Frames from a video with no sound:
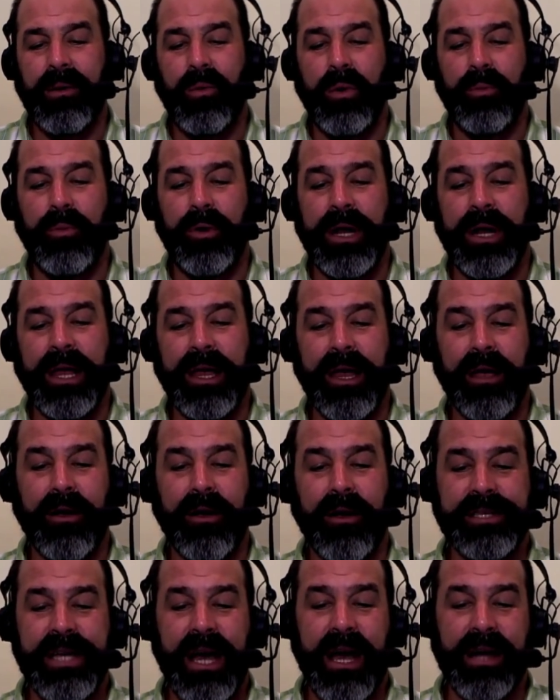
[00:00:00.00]
1.8
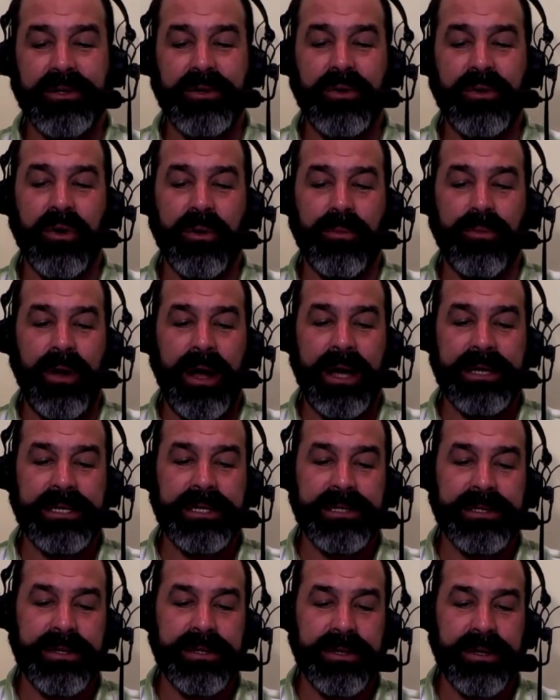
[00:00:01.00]
gigahertz octa-core
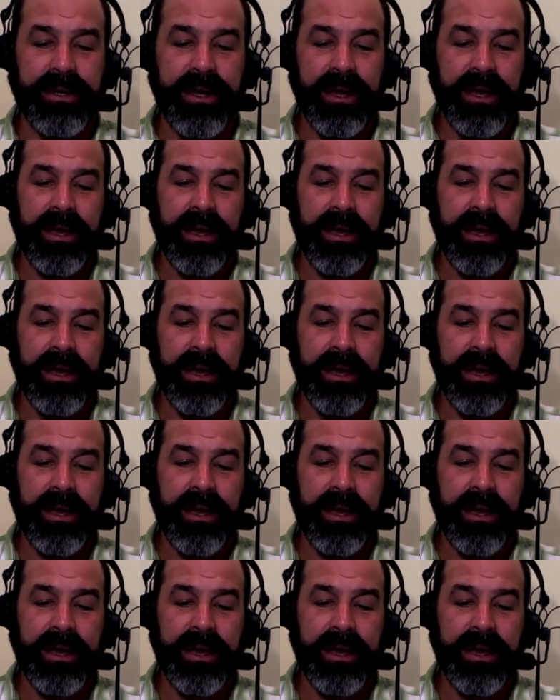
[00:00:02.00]
processor,